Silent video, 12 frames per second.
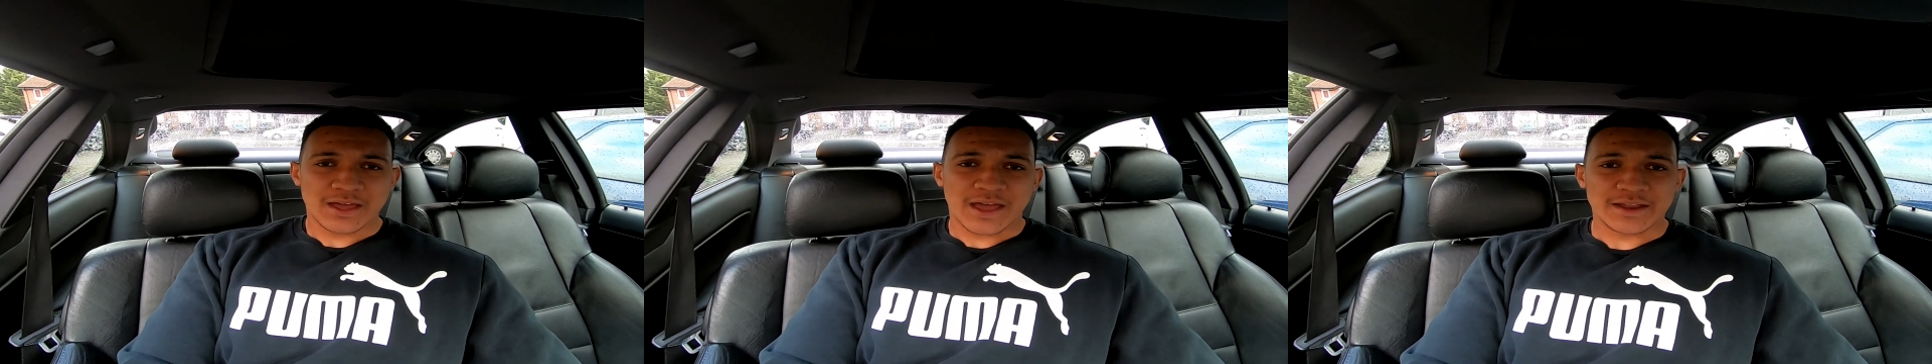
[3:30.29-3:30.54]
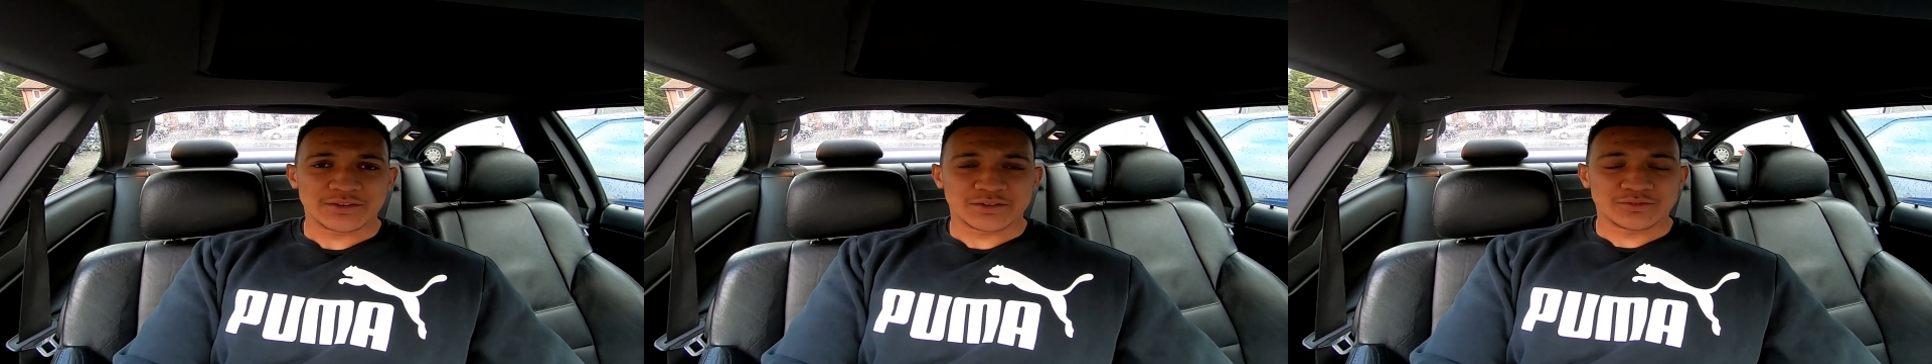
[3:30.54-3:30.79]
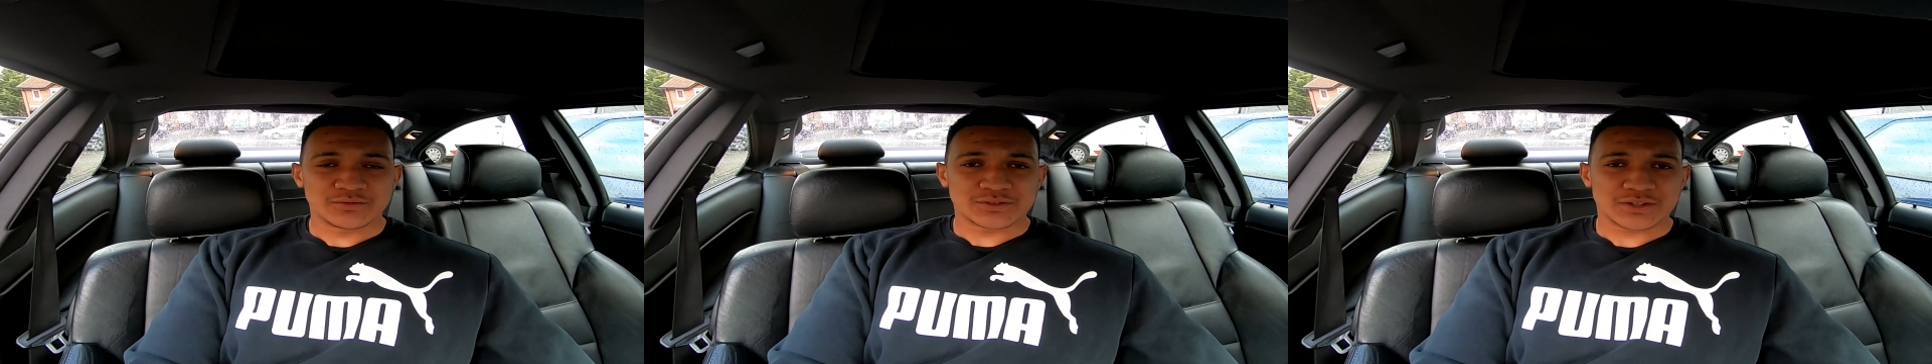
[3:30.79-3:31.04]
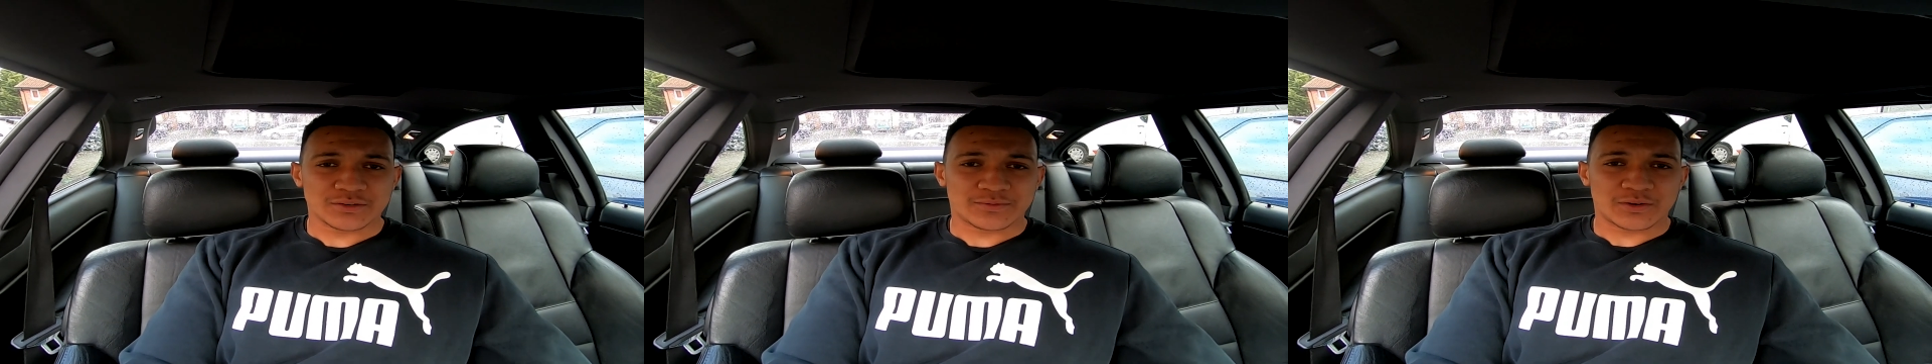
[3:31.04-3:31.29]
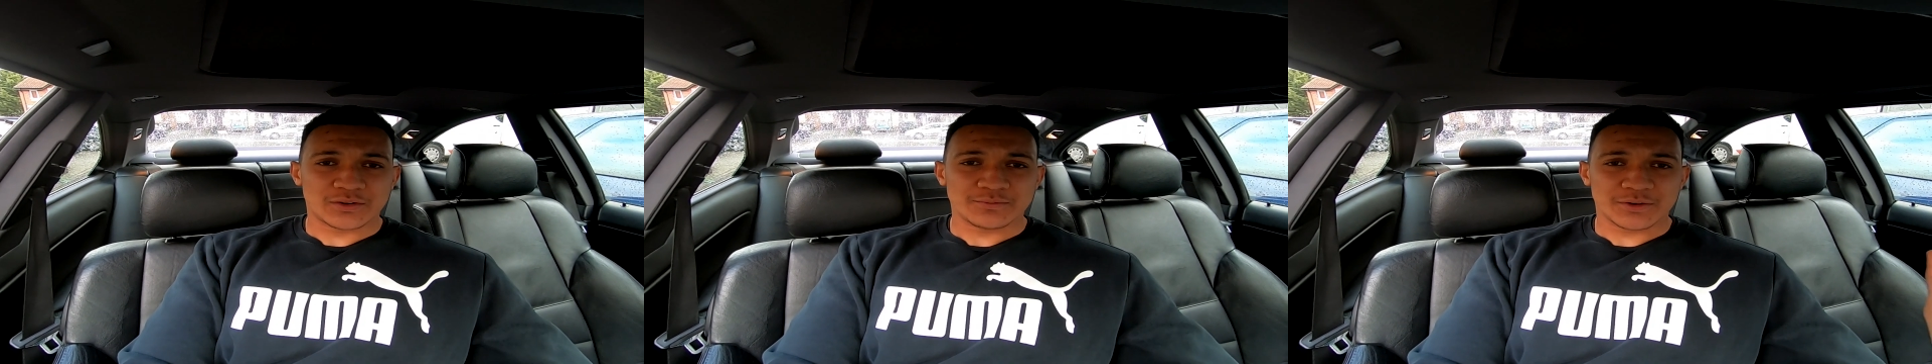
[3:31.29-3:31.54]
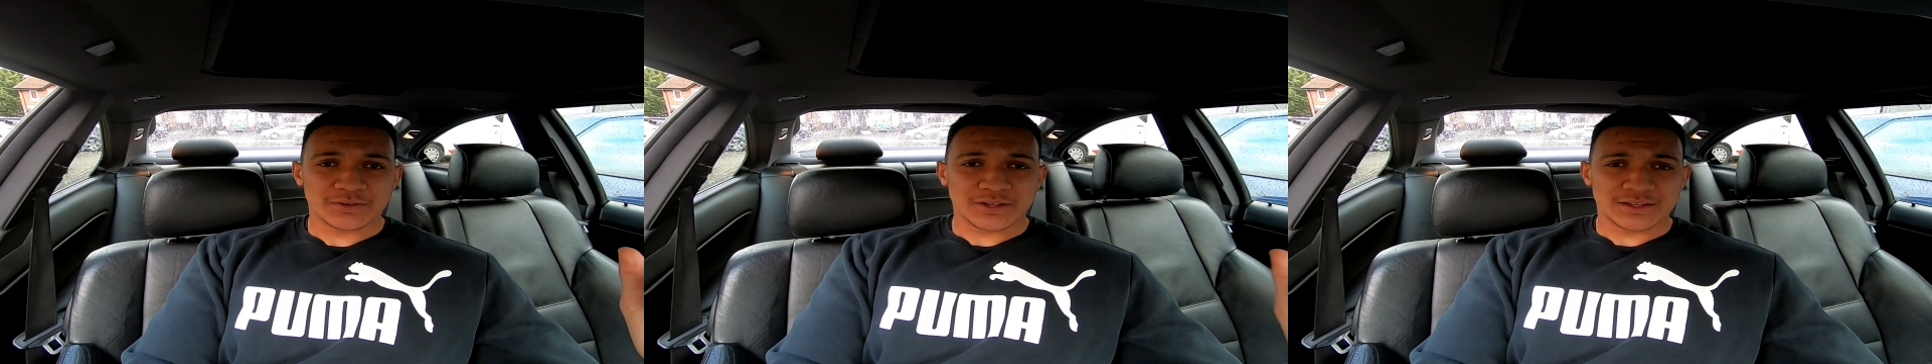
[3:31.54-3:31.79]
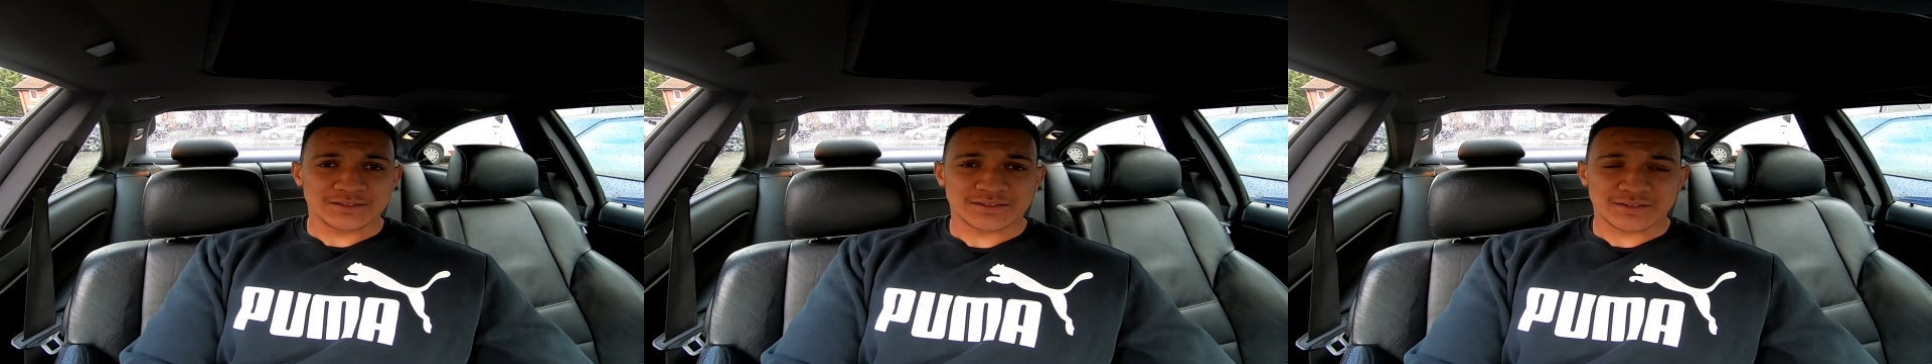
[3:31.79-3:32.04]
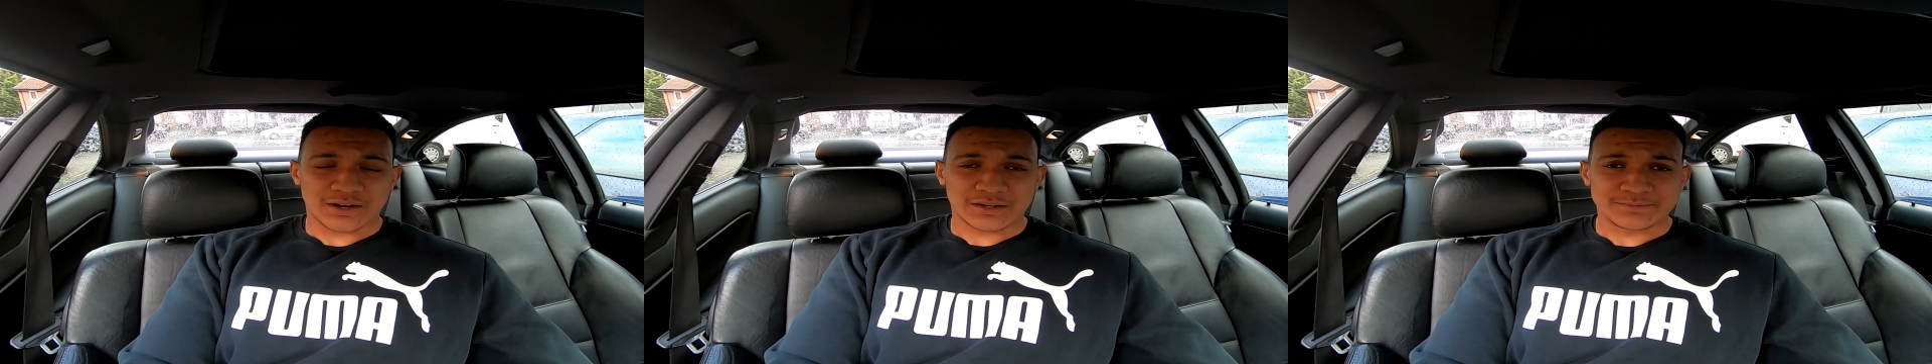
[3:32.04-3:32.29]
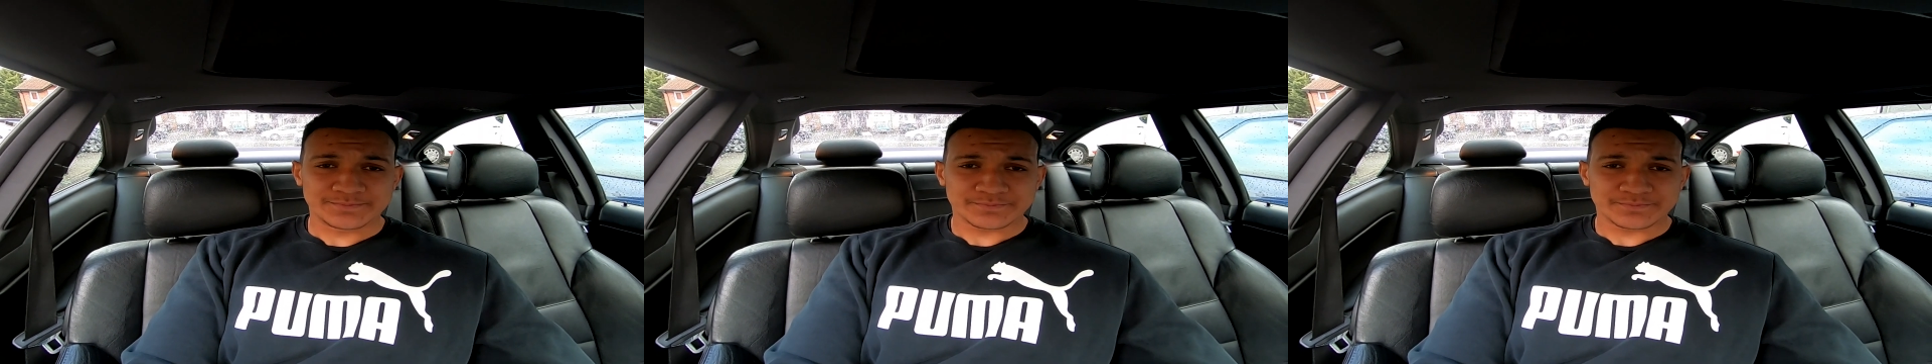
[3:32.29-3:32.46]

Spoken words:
and you can also follow me on Insta.